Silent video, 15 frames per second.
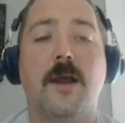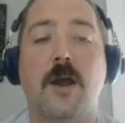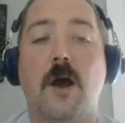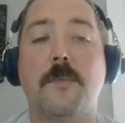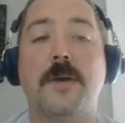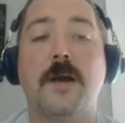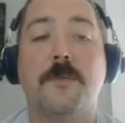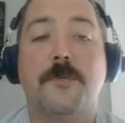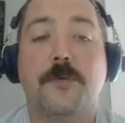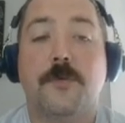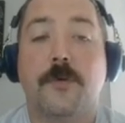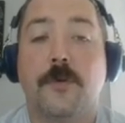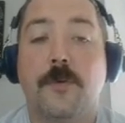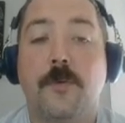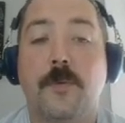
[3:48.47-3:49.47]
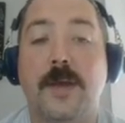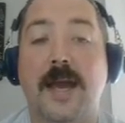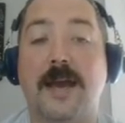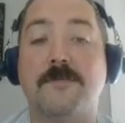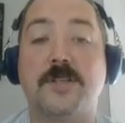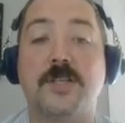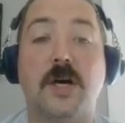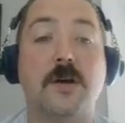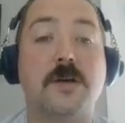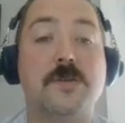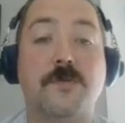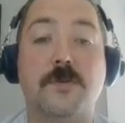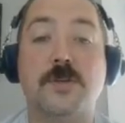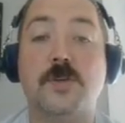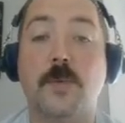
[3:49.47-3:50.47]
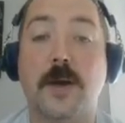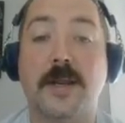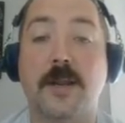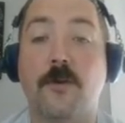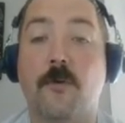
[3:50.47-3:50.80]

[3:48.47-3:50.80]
Coming up through, we have ducts for sweat